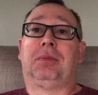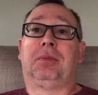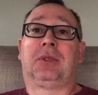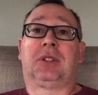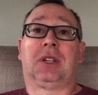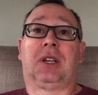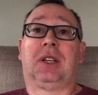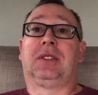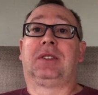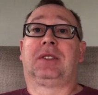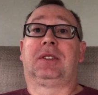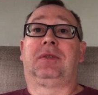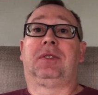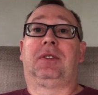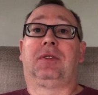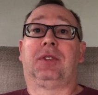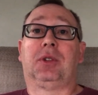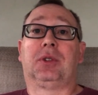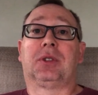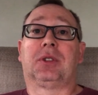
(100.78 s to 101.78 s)
tons of
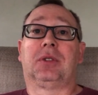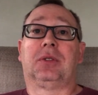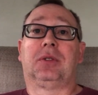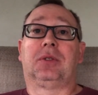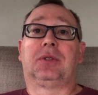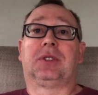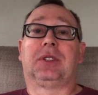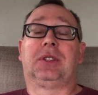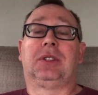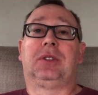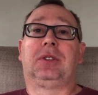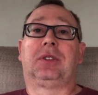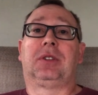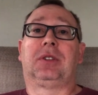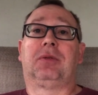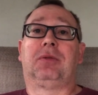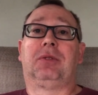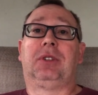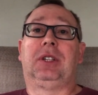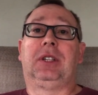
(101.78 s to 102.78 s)
devotionals that you
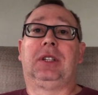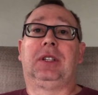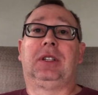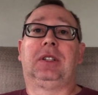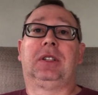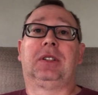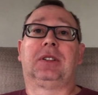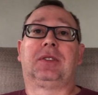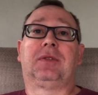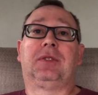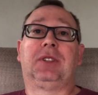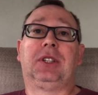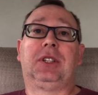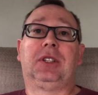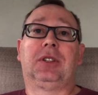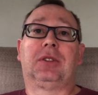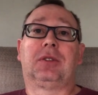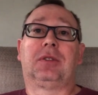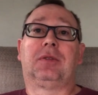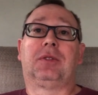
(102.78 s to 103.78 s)
can read. There's
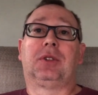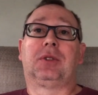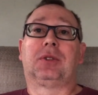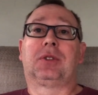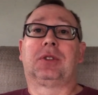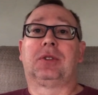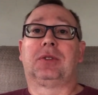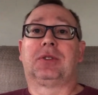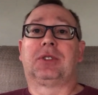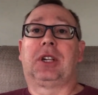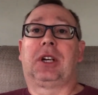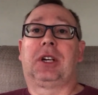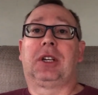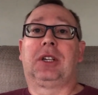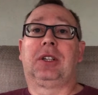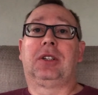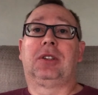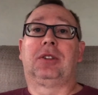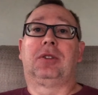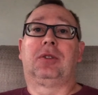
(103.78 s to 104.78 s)
video devotionals,
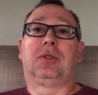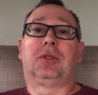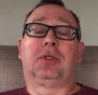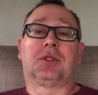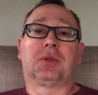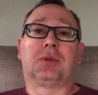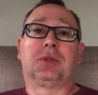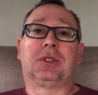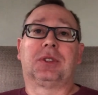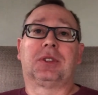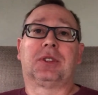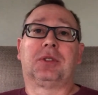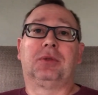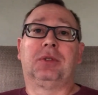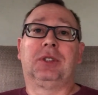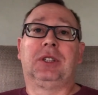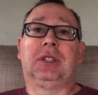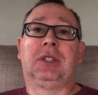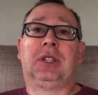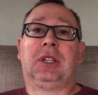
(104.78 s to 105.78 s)
audio. There's ones to
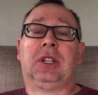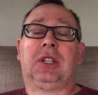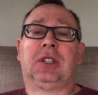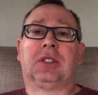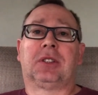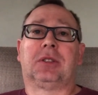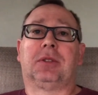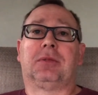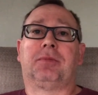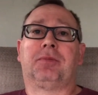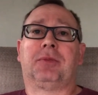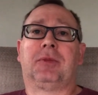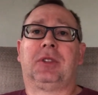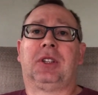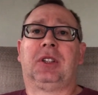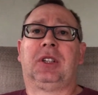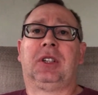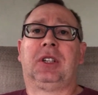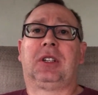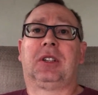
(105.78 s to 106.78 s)
read. So
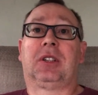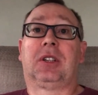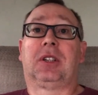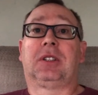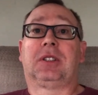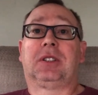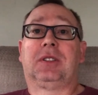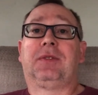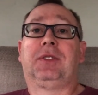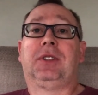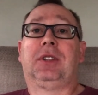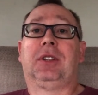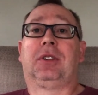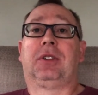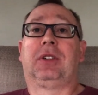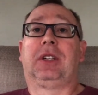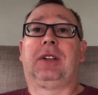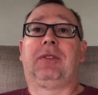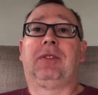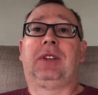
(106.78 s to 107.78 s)
I encourage you, if you
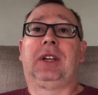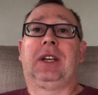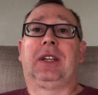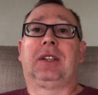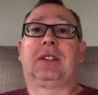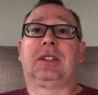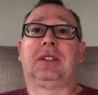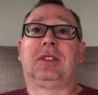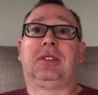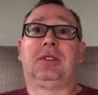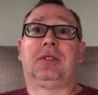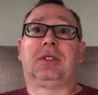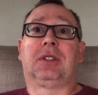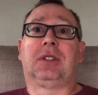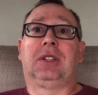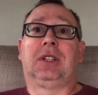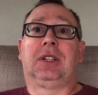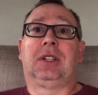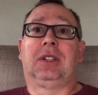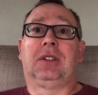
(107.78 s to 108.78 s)
don't have that, and you
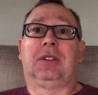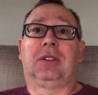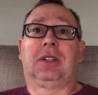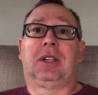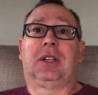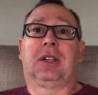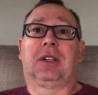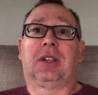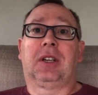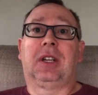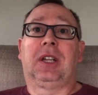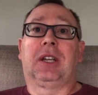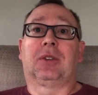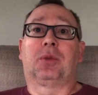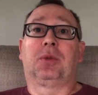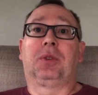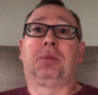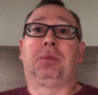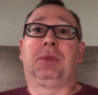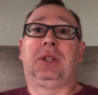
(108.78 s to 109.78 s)
can then uh,
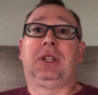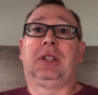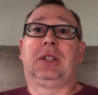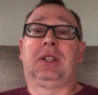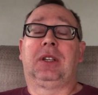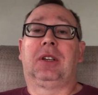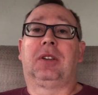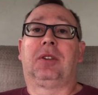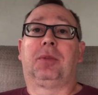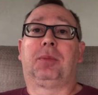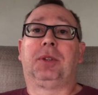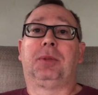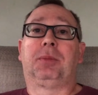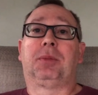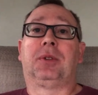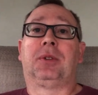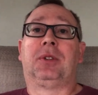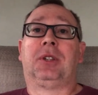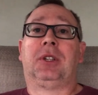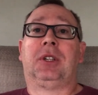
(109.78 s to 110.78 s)
connect with me and other
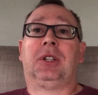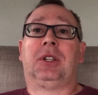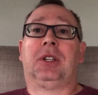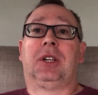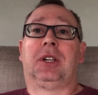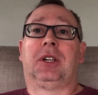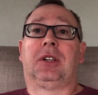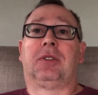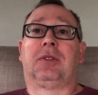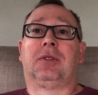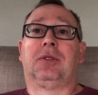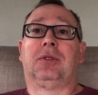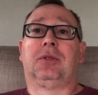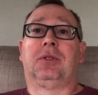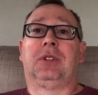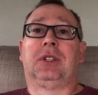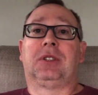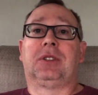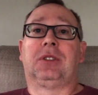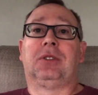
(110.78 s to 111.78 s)
people uh, through
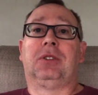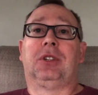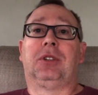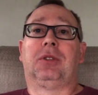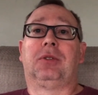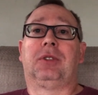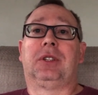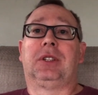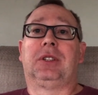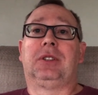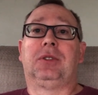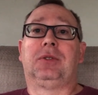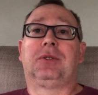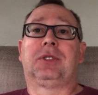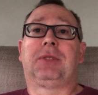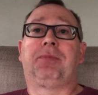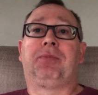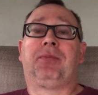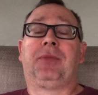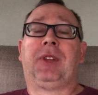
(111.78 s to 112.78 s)
that you know that use
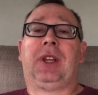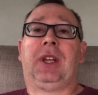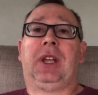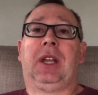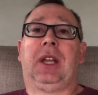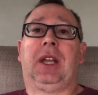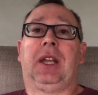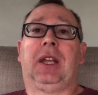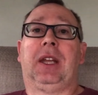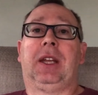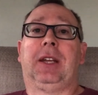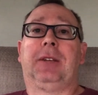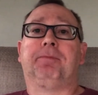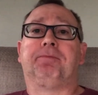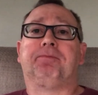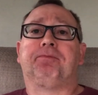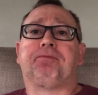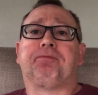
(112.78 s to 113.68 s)
it and